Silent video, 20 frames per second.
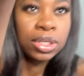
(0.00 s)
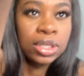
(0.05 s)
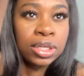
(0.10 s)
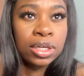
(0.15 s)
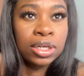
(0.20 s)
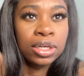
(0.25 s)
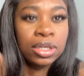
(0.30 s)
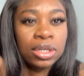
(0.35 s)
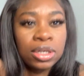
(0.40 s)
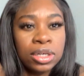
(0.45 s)

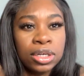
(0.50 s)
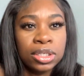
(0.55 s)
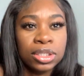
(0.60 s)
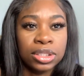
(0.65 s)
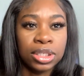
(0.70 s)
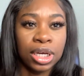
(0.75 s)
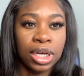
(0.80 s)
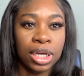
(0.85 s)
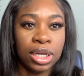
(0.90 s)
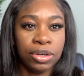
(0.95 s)
here because
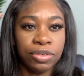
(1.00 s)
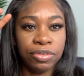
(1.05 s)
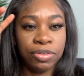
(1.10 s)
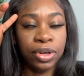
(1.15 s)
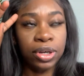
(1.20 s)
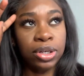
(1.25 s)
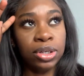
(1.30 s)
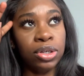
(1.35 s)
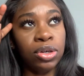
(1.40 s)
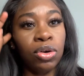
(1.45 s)
I gotta
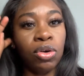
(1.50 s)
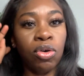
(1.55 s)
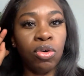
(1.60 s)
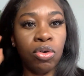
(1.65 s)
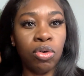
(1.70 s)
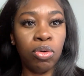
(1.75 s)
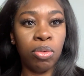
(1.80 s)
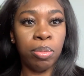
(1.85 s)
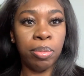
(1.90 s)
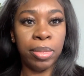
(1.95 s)
find a
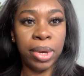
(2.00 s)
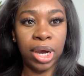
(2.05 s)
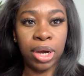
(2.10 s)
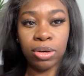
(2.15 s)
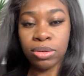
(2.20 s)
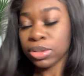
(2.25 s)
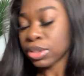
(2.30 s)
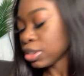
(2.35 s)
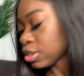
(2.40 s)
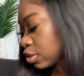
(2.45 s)
whole
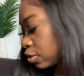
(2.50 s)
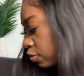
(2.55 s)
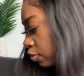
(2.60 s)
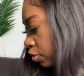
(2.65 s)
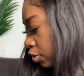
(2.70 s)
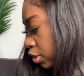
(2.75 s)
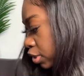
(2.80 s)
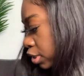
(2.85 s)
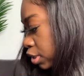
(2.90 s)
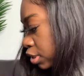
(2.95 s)
mount
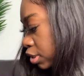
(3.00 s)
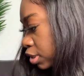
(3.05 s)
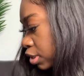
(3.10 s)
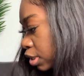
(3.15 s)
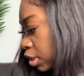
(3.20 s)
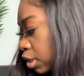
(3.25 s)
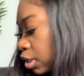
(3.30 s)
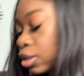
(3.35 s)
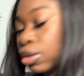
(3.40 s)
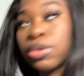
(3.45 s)
for this
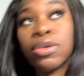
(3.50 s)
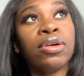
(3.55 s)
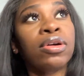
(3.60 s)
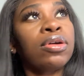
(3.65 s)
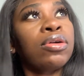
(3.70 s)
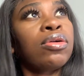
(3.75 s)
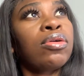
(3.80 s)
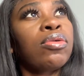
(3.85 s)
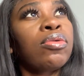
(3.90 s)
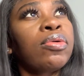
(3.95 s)
thing, or
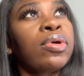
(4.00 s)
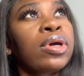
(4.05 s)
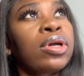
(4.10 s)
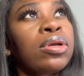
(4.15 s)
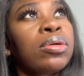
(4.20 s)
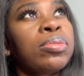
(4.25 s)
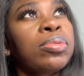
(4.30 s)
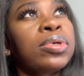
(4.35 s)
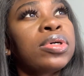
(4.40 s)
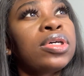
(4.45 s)
where to
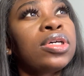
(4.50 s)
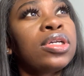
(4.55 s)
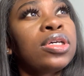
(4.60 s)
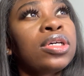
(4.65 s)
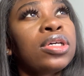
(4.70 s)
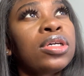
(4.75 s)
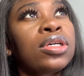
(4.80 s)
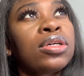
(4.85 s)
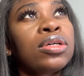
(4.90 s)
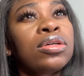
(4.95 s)
put
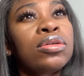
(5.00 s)
it.